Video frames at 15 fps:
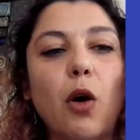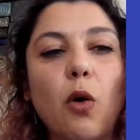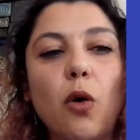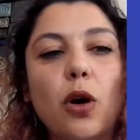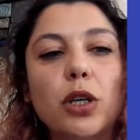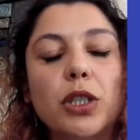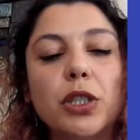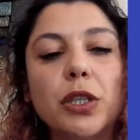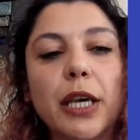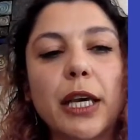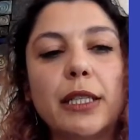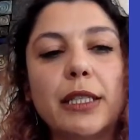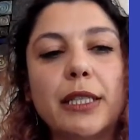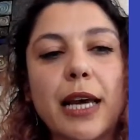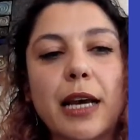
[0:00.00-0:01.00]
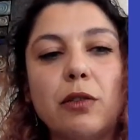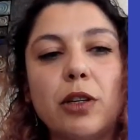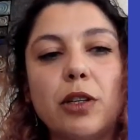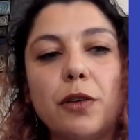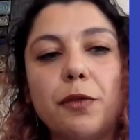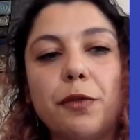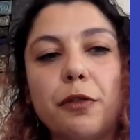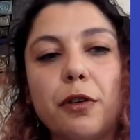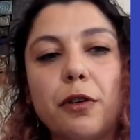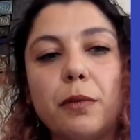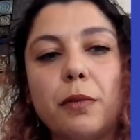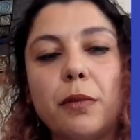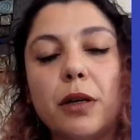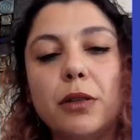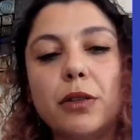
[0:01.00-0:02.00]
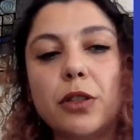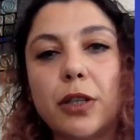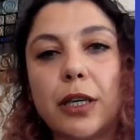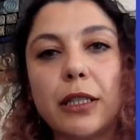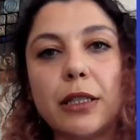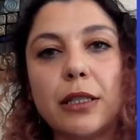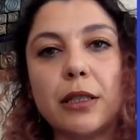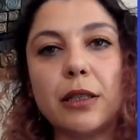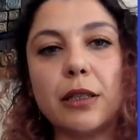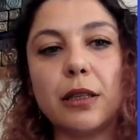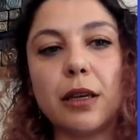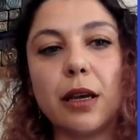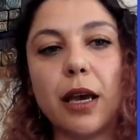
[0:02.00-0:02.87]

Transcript: Or you can download it from NuGet